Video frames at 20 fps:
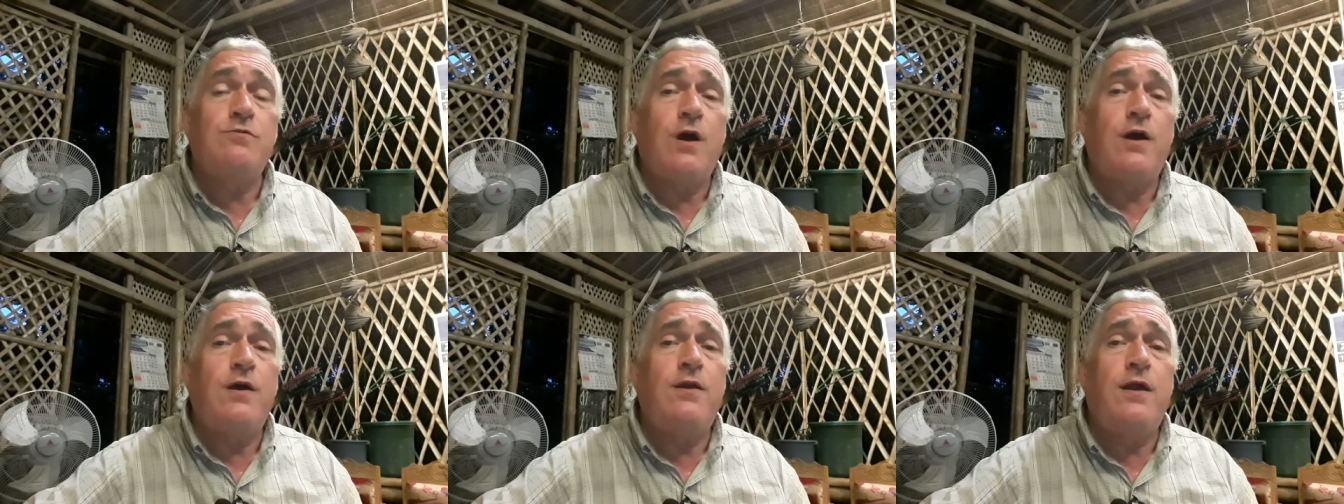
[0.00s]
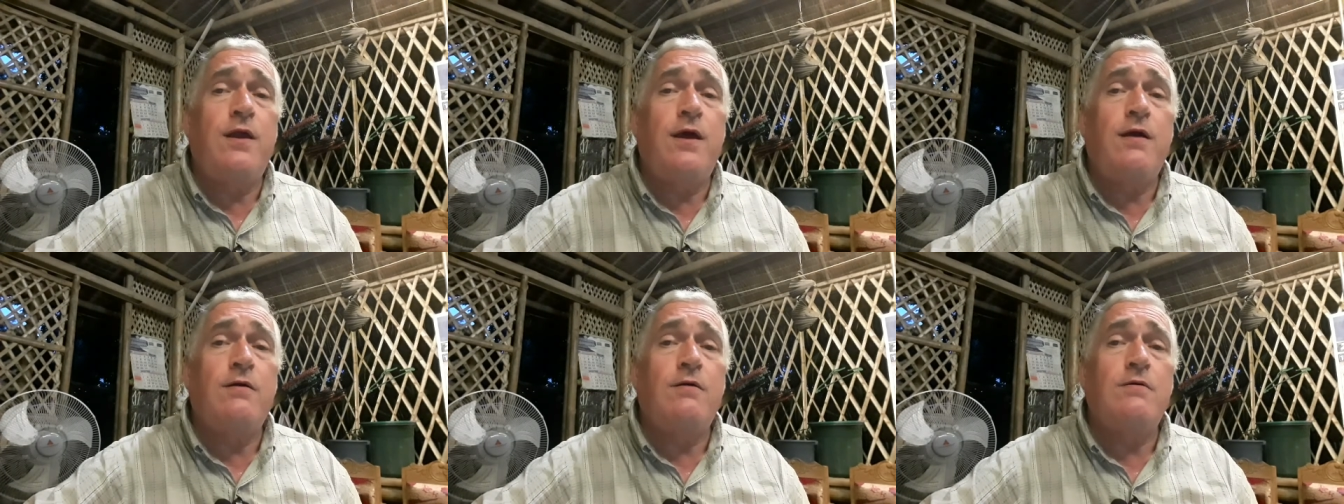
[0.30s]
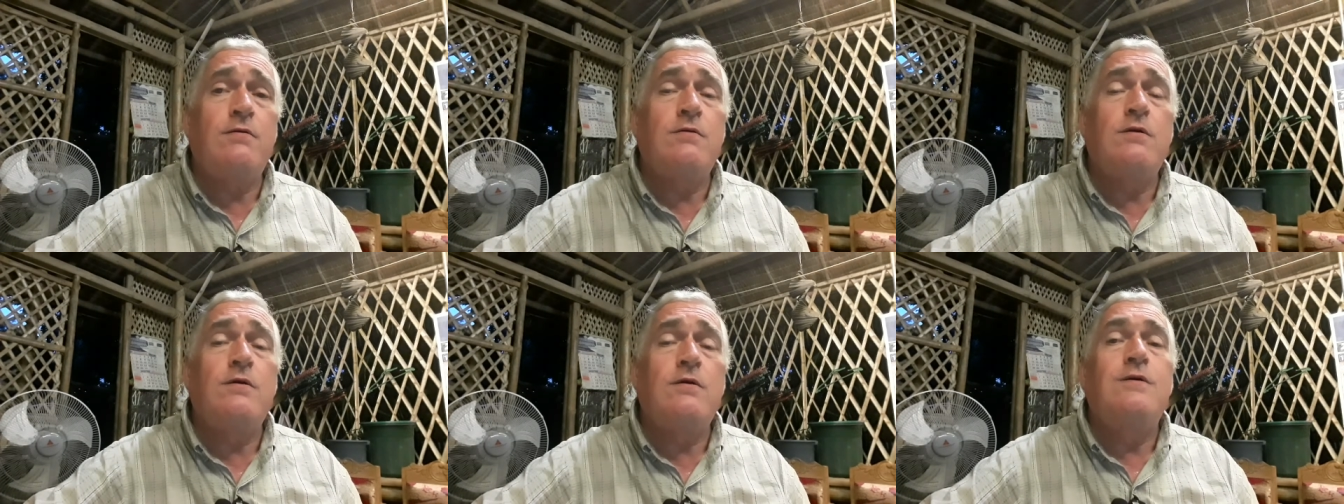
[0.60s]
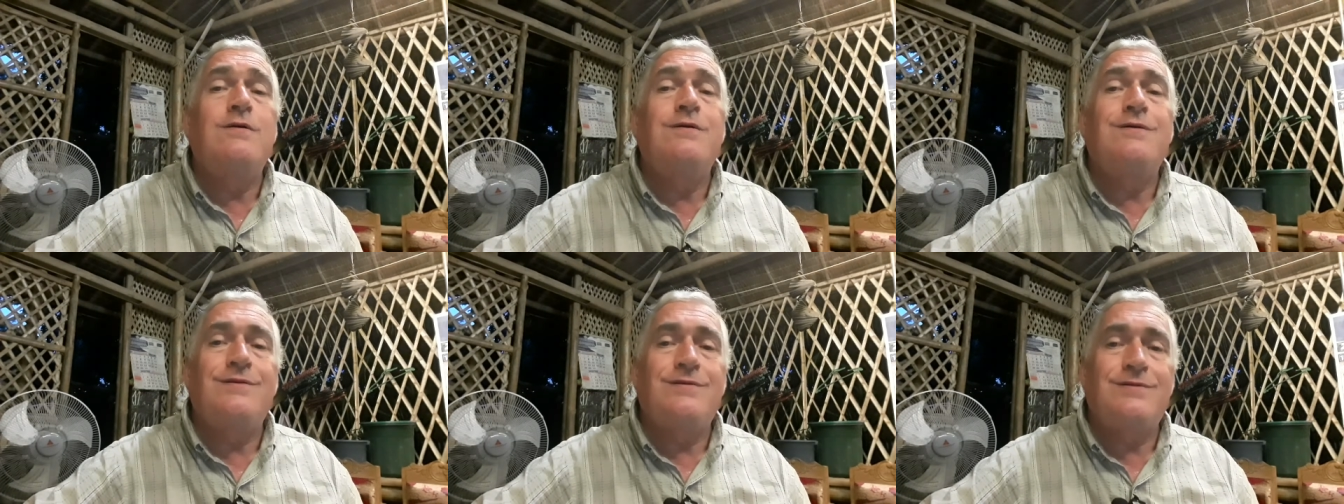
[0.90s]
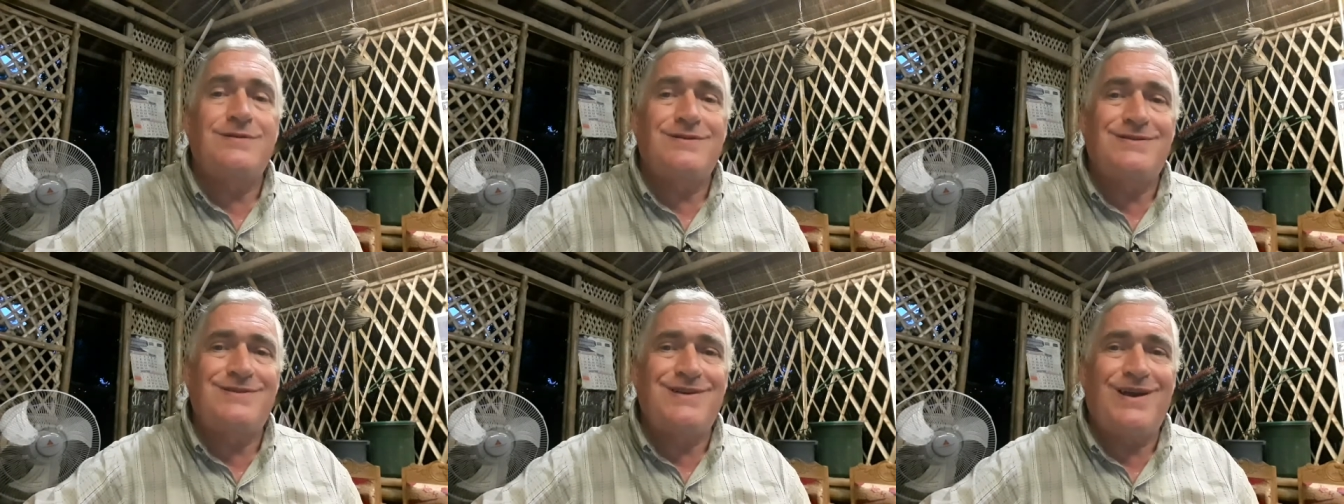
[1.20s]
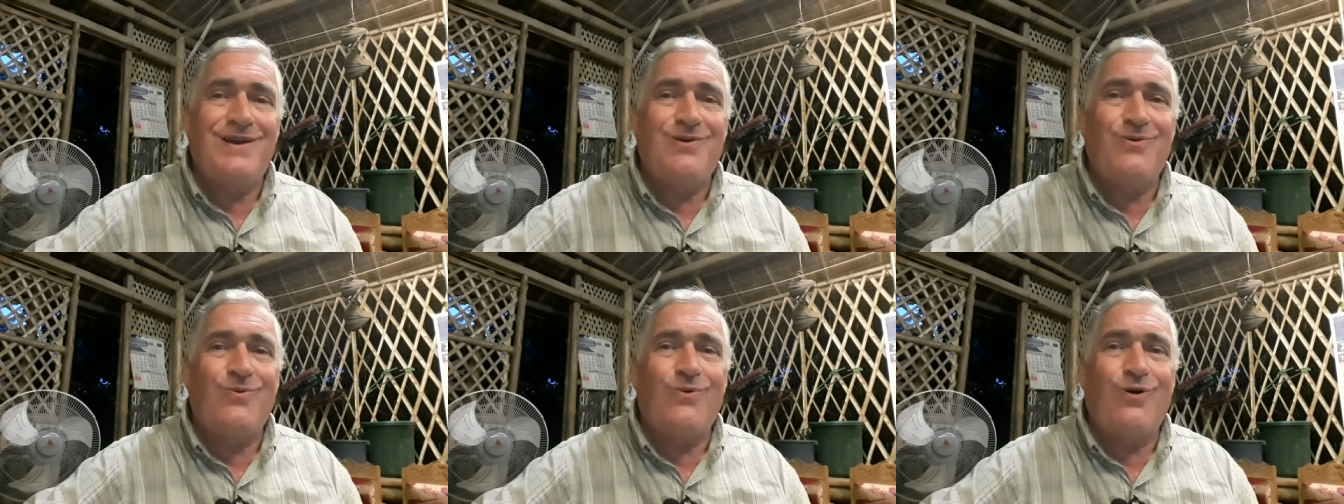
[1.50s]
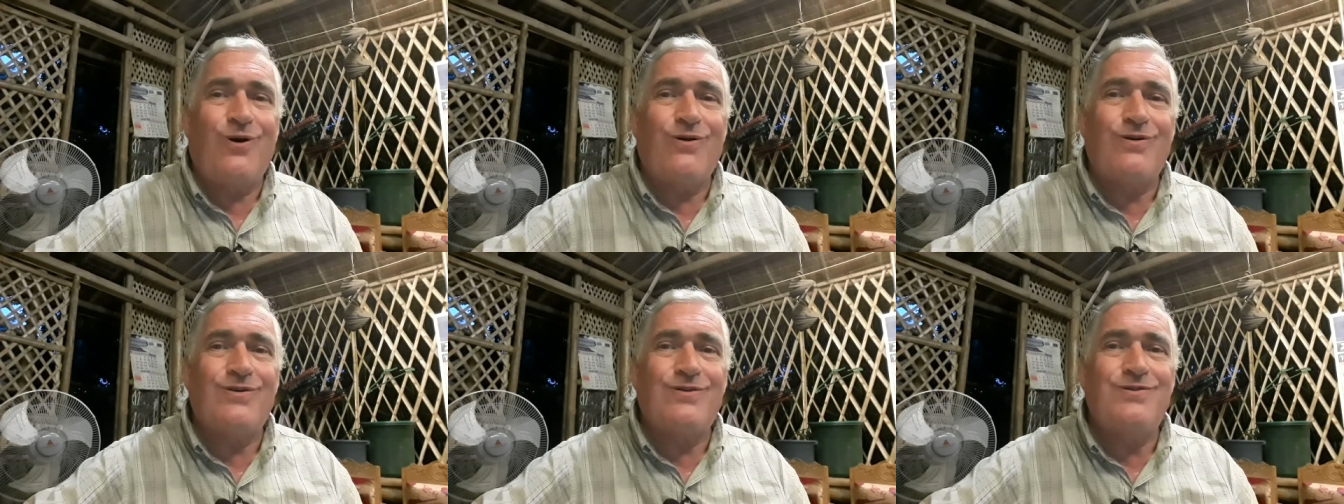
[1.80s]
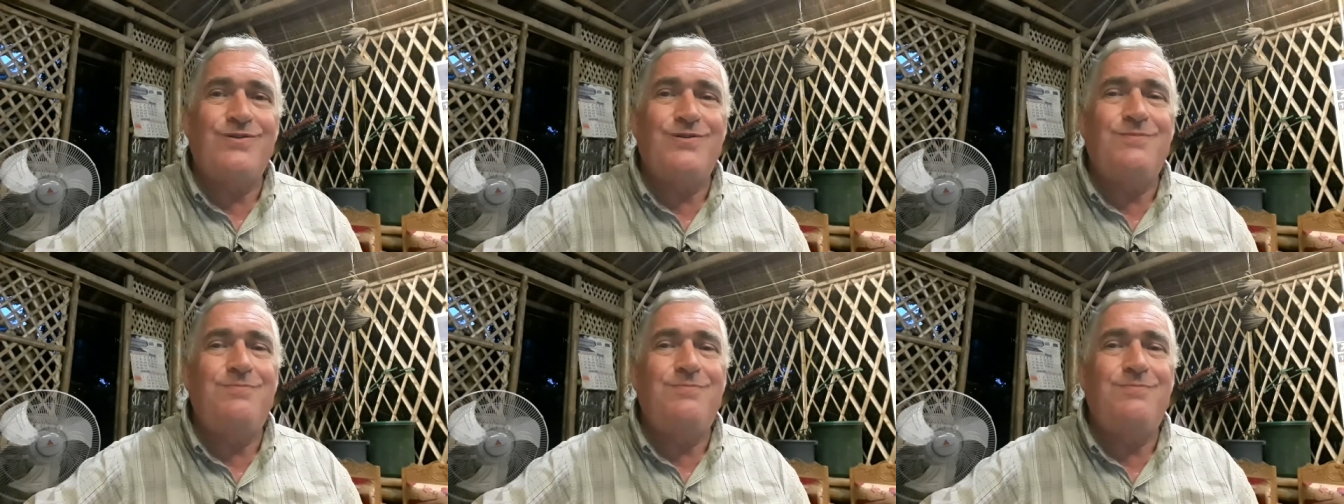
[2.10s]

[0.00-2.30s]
right now. Just take a walk to the